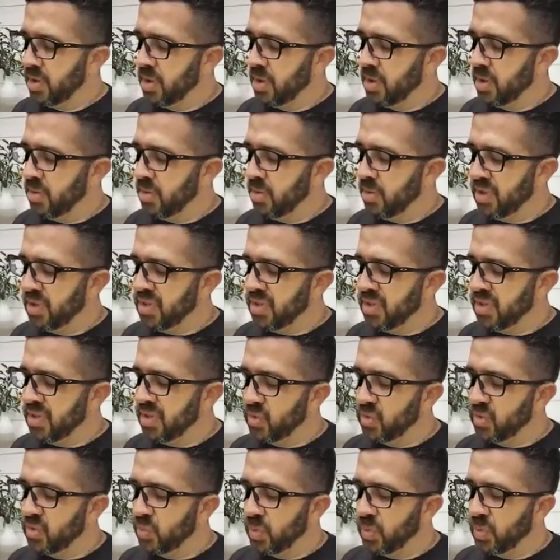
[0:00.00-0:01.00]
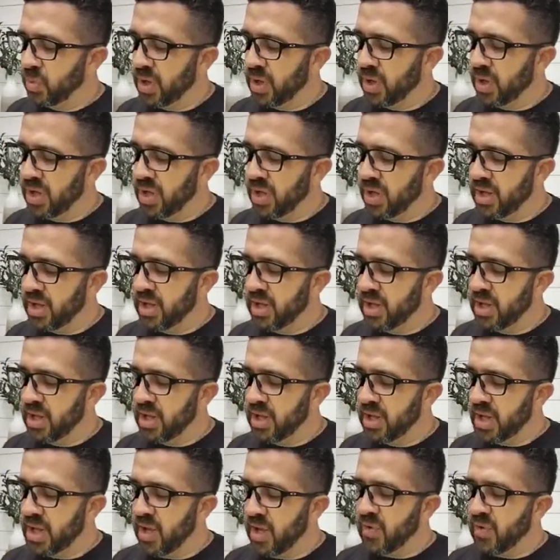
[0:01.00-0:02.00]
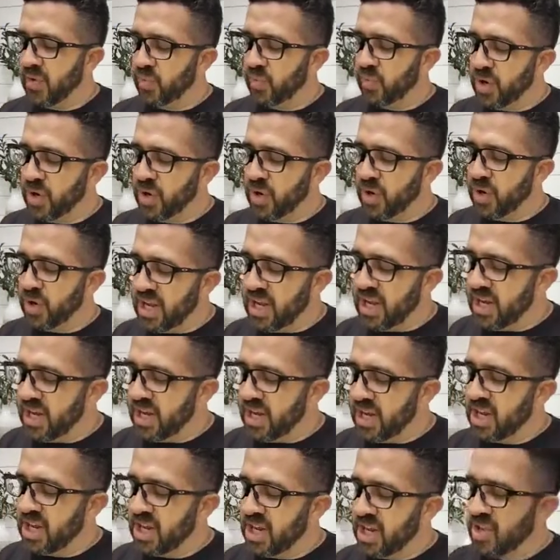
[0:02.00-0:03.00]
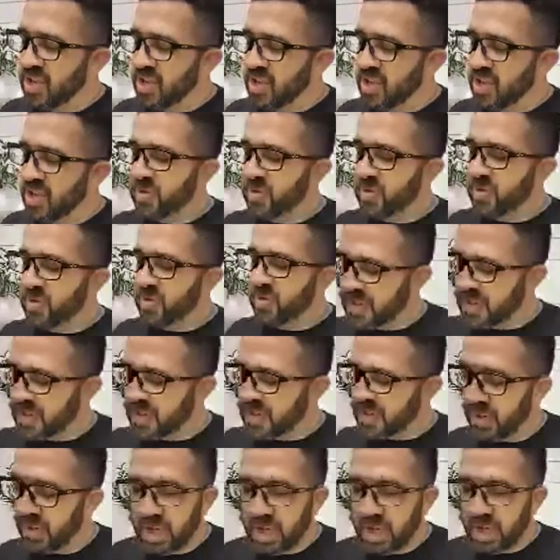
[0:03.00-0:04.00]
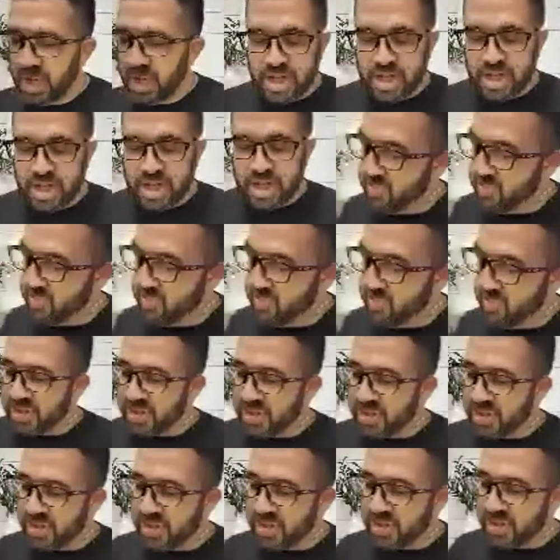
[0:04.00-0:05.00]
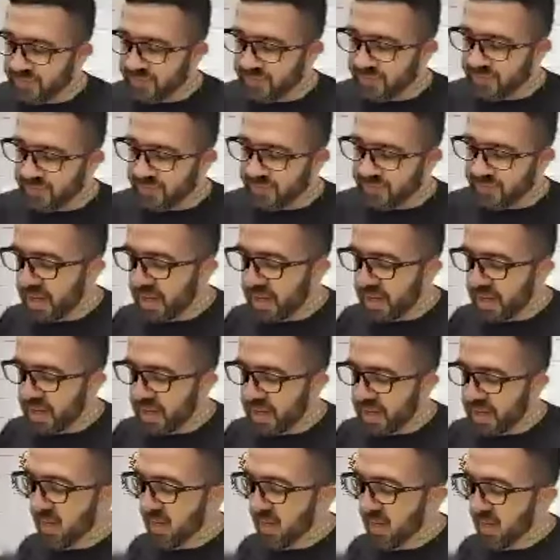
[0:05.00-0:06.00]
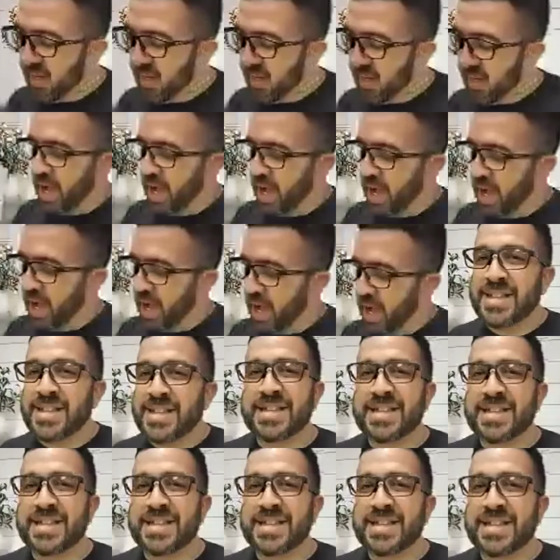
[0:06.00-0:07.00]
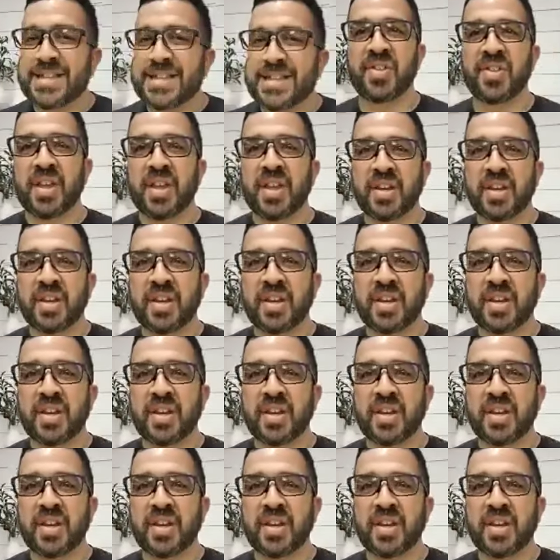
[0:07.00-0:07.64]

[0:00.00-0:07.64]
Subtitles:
But guess what? If you read through Deuteronomy chapter 30, and just in reading 14 and 15, I see mercy.